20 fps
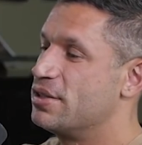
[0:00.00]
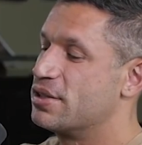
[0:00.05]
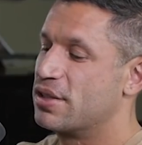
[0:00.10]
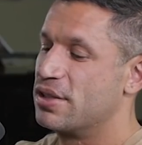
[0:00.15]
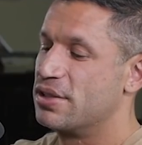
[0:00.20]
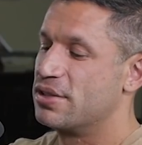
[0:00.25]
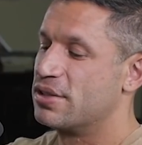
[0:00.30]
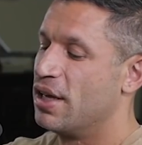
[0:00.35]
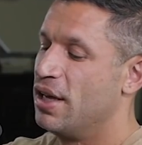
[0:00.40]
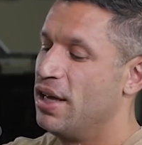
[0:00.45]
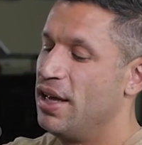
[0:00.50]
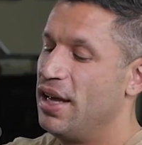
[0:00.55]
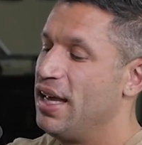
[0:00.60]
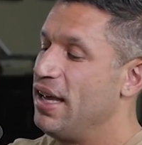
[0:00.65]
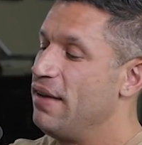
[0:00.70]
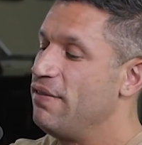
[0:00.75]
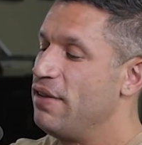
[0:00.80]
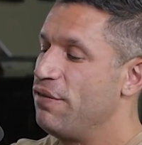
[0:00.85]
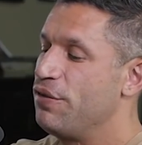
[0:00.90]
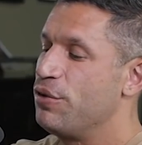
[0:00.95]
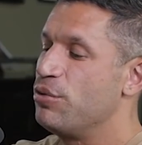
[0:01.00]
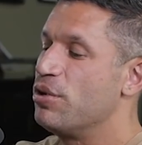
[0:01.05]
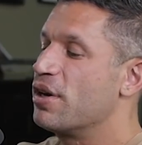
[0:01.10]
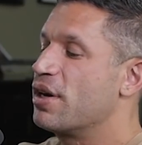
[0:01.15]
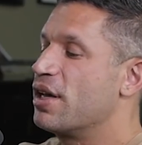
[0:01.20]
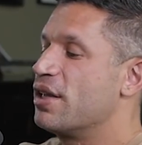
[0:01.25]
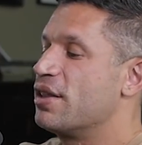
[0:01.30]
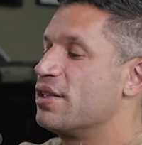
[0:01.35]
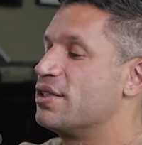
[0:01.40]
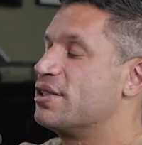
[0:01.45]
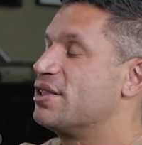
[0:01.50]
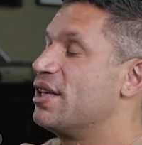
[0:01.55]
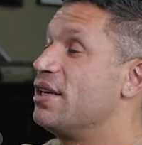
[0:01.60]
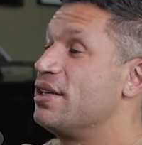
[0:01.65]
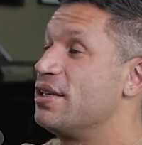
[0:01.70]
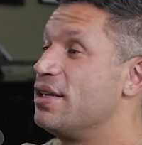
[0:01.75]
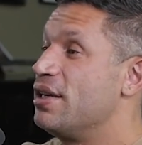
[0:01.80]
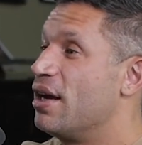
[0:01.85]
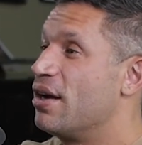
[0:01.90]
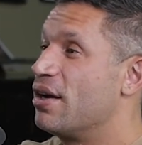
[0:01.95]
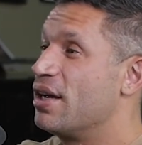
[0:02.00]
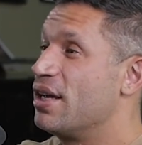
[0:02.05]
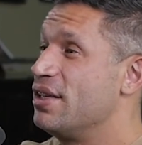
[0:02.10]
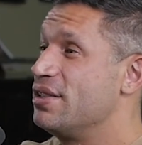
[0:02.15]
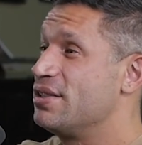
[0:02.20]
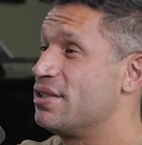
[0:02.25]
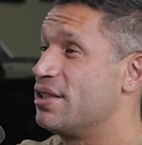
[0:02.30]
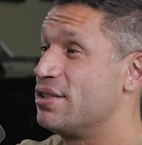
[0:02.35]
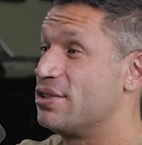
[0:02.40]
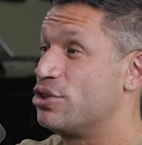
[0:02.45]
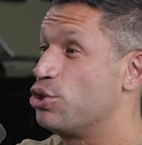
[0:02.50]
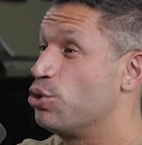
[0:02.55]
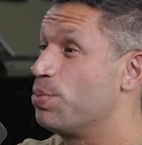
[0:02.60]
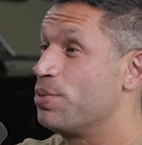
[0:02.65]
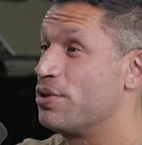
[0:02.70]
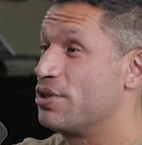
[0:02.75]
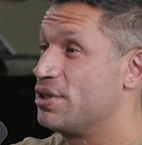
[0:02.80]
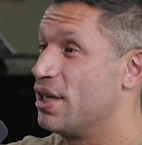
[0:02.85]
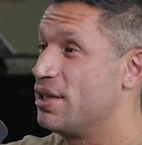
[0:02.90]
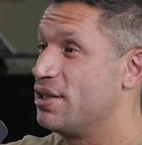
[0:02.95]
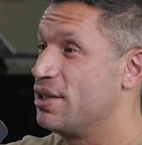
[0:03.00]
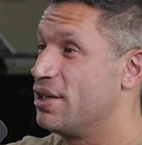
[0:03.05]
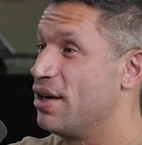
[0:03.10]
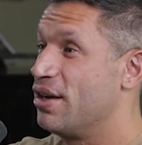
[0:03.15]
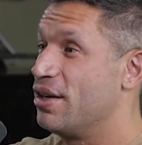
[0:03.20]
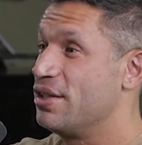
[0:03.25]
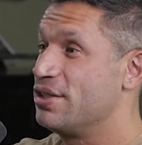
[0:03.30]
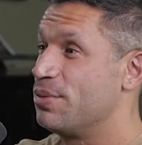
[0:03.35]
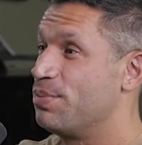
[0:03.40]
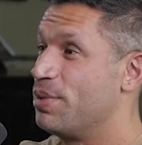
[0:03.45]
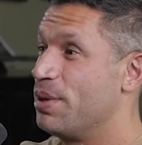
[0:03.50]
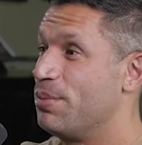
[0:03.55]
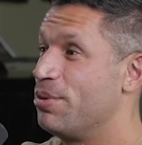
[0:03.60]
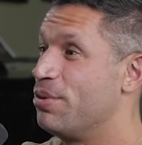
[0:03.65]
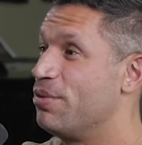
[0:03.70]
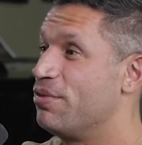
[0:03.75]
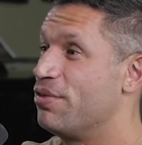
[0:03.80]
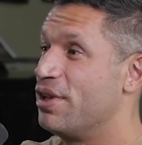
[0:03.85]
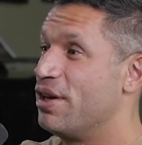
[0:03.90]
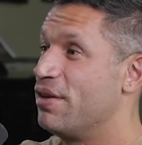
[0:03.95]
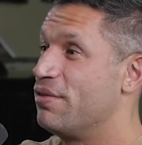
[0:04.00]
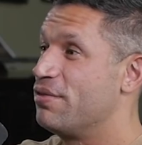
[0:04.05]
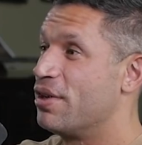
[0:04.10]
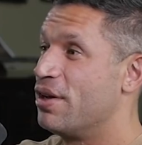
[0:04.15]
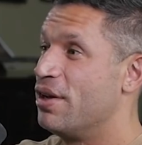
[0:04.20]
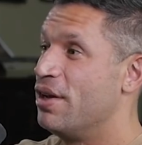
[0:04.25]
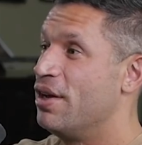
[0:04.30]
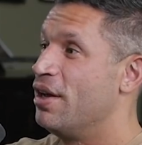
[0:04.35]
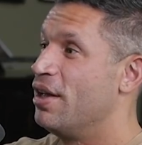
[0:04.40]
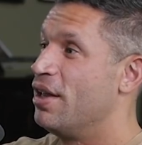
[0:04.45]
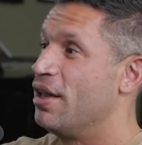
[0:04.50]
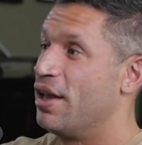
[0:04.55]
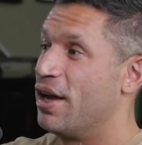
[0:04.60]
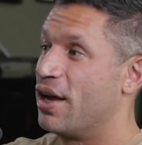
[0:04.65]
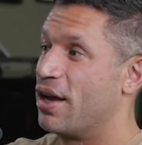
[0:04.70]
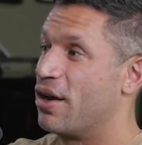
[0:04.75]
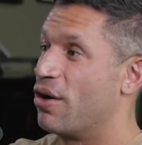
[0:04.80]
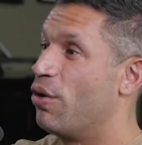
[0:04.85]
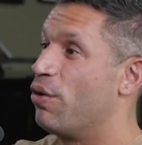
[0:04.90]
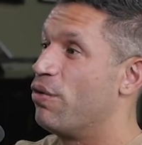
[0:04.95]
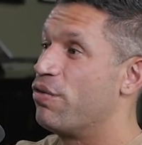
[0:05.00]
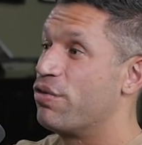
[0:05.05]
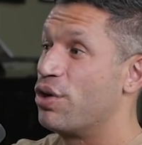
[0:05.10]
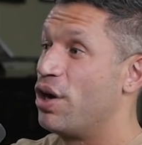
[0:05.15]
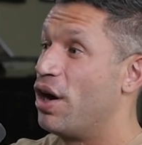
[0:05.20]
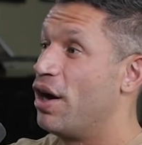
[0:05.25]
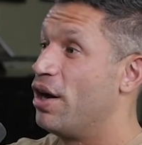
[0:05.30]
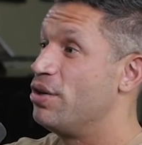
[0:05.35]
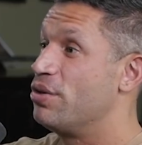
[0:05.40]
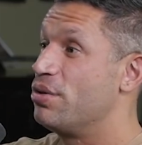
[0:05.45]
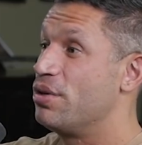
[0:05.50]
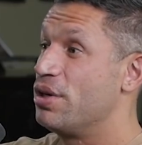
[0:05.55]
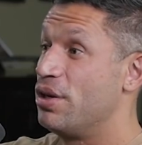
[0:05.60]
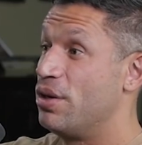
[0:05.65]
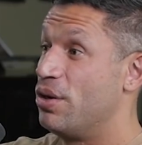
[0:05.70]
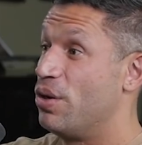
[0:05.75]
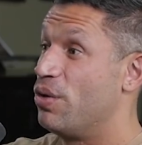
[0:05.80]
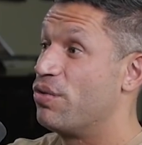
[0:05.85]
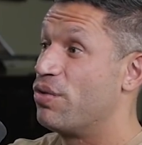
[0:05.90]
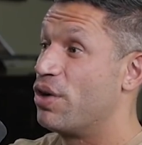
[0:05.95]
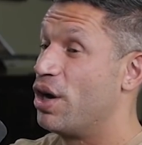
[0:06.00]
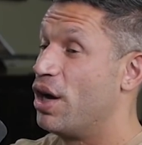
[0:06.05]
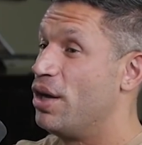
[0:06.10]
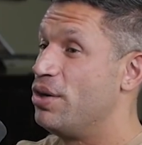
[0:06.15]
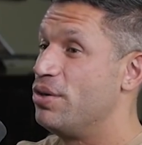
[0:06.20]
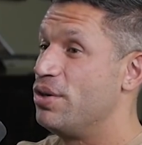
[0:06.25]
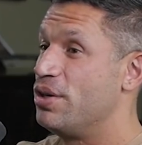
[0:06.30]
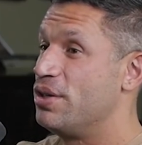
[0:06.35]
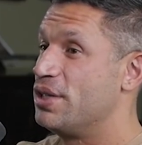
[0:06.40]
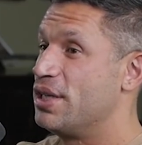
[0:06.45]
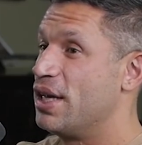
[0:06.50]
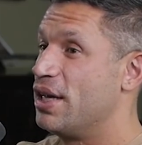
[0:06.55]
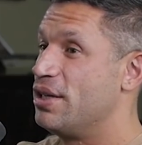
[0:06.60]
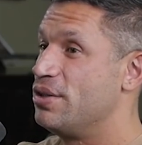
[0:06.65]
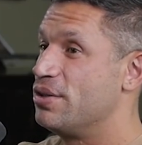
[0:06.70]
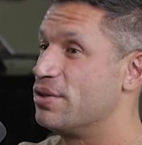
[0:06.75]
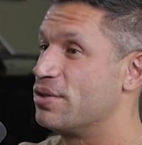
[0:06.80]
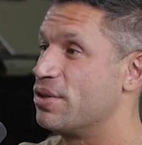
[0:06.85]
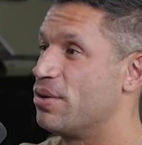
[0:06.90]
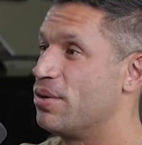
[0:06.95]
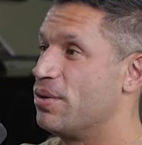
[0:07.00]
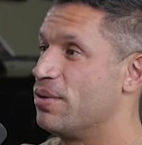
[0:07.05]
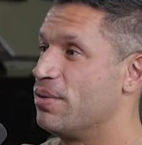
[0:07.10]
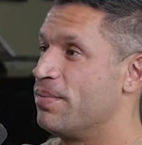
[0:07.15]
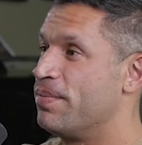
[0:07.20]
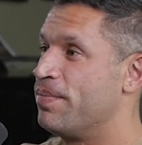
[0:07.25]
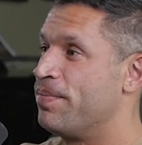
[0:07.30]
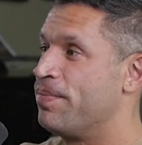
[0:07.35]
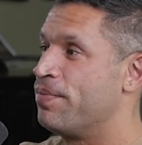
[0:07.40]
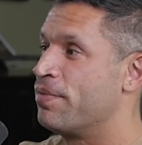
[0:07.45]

It's because even if you look at the centenarians and super centenarians, the people who've lived like over 100 and over 110 years old,